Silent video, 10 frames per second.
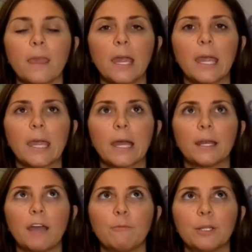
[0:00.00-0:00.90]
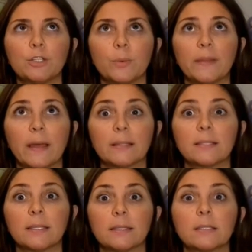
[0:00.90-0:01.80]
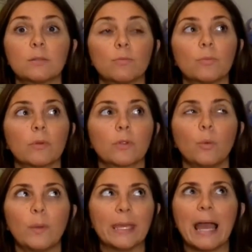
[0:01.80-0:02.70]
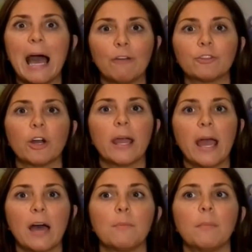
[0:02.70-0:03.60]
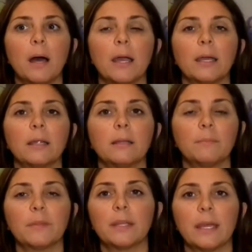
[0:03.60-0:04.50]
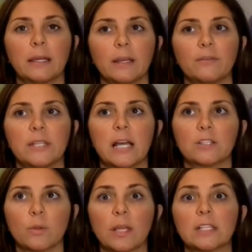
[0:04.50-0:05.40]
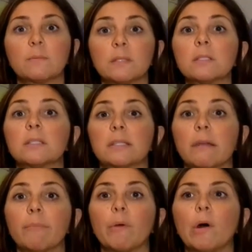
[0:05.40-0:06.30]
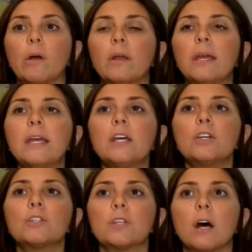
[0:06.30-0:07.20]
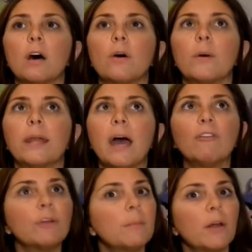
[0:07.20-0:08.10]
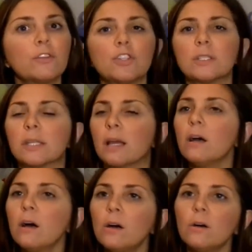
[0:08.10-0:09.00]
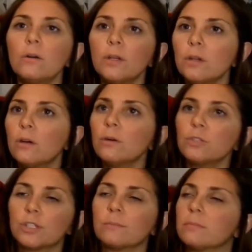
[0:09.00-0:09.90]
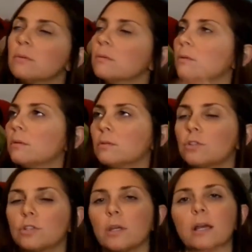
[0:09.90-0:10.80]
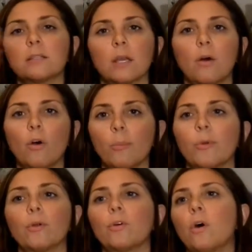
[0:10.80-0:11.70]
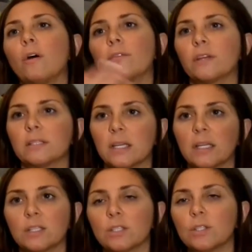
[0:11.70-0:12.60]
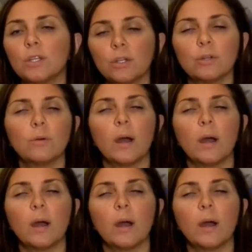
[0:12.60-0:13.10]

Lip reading: I've been doing that since the week after I had the negative test. So that's been since April. So, and every month she's like, oh, she has like a whole protocol of things I need to do.